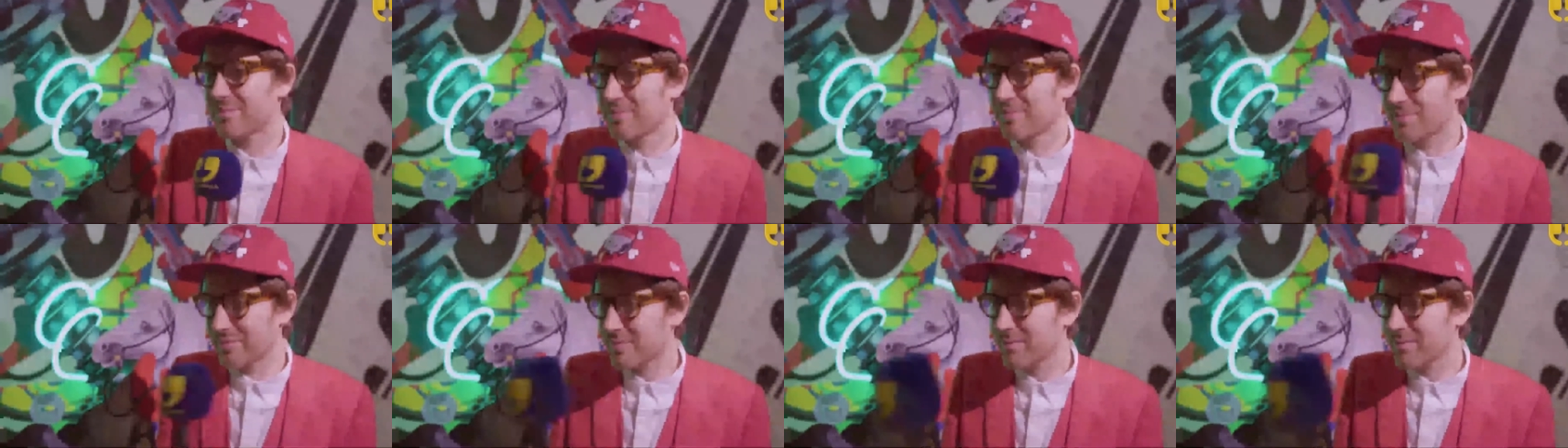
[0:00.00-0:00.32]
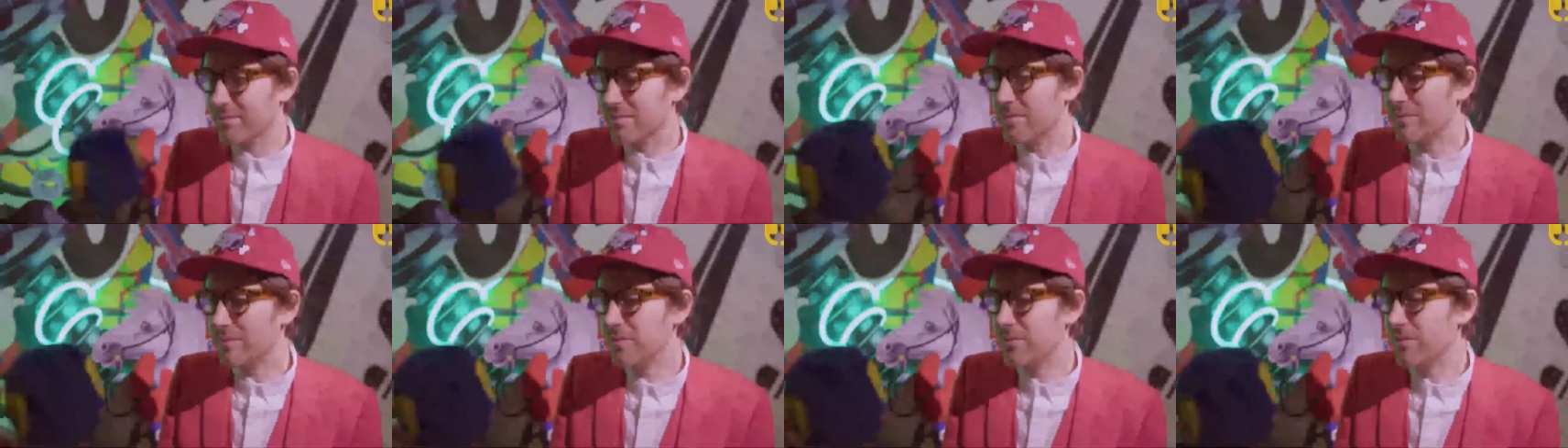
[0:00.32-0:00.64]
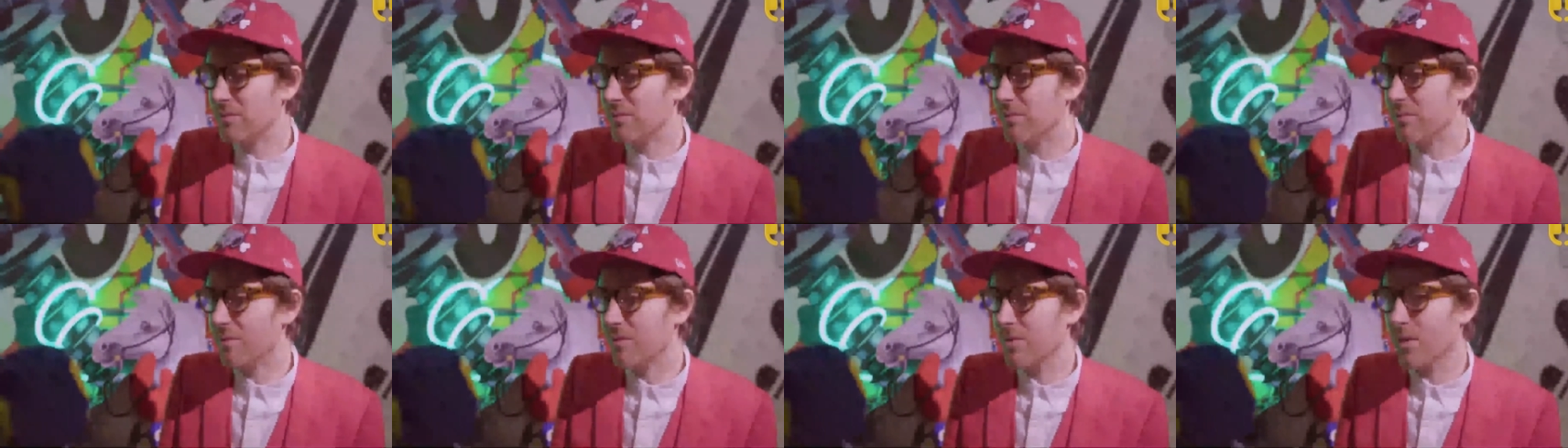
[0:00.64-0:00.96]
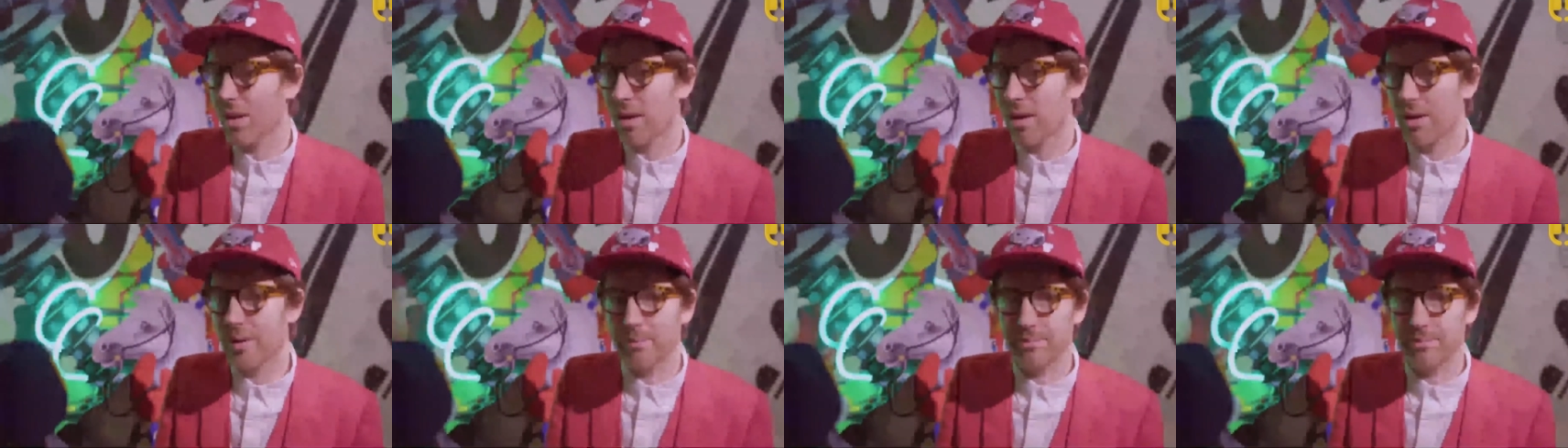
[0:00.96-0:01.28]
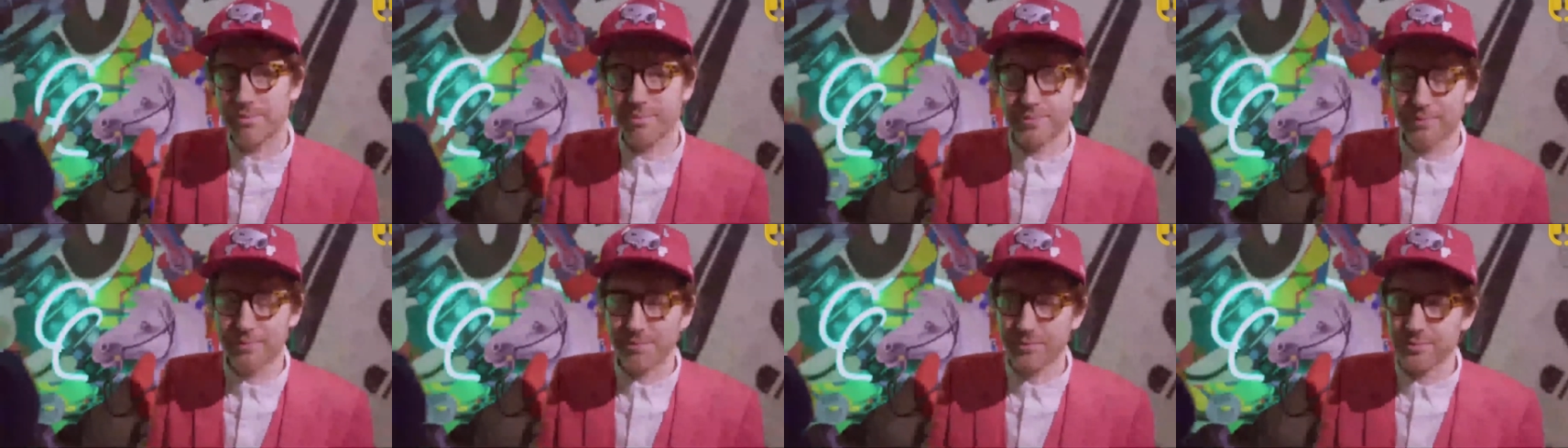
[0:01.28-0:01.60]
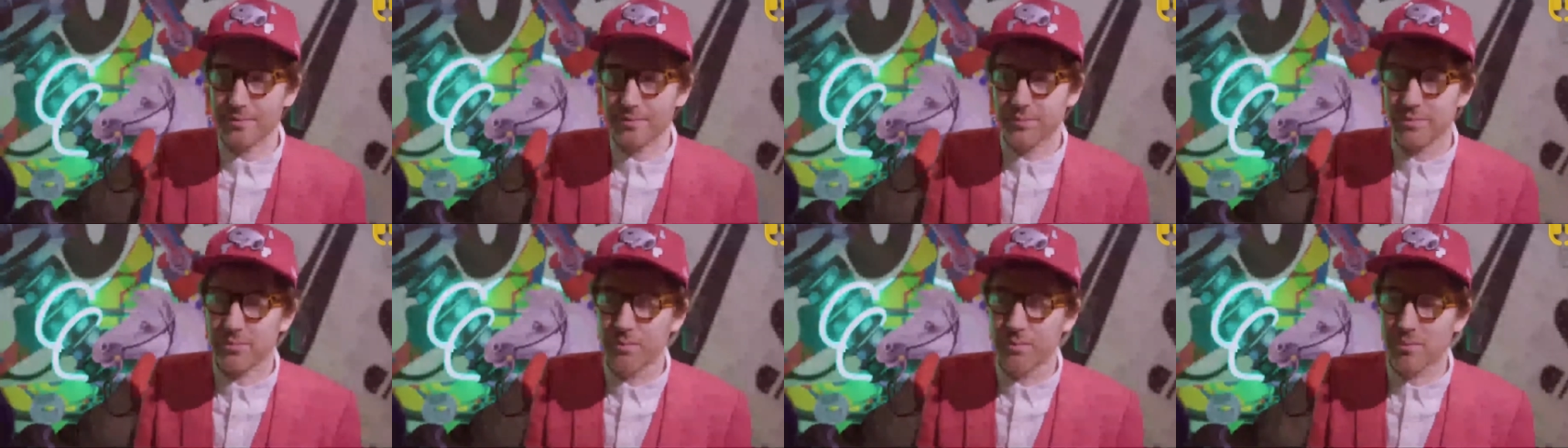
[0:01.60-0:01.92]
And you've got kind of paintings
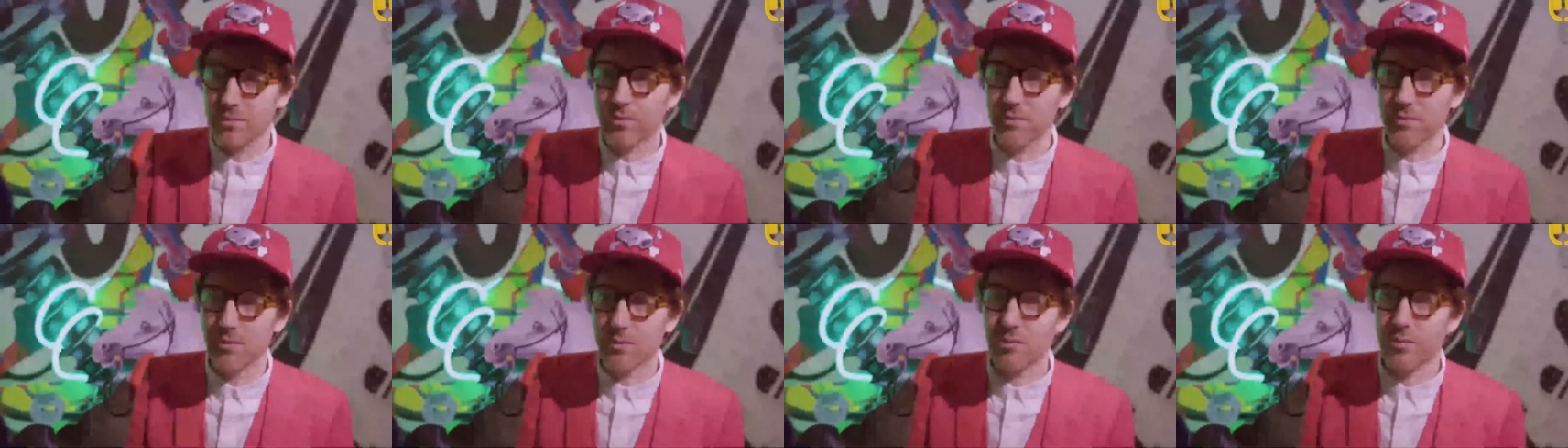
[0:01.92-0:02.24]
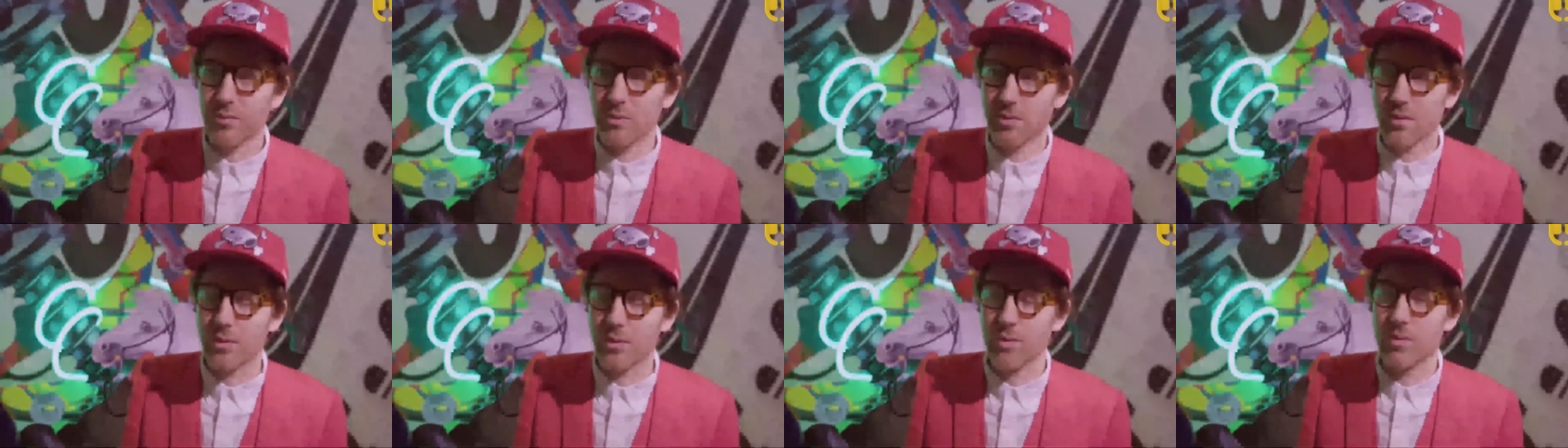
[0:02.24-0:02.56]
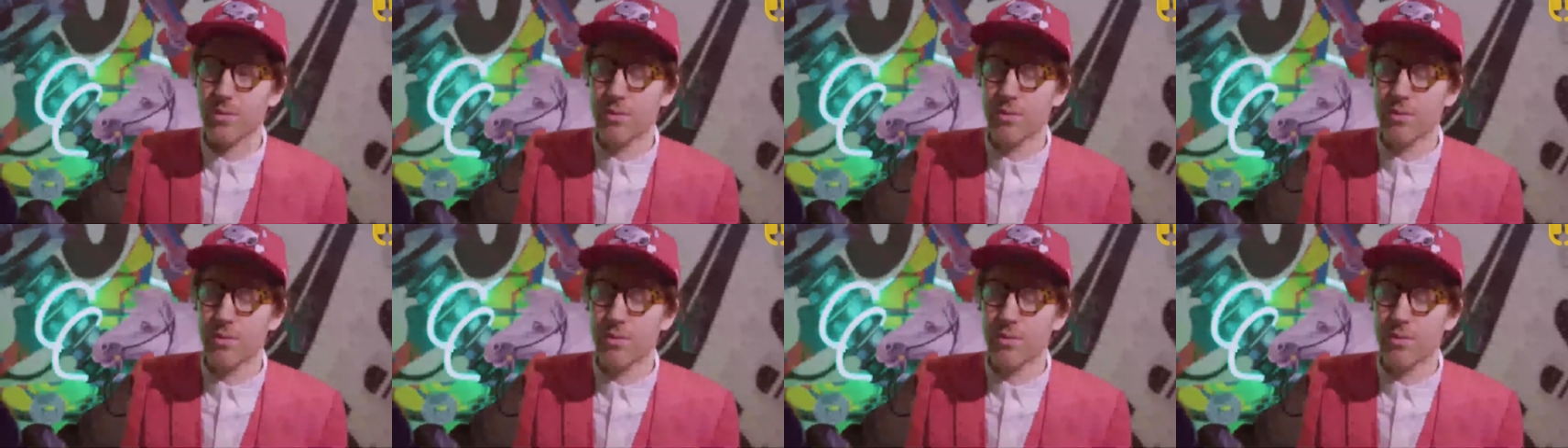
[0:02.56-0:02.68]
and sculptures here.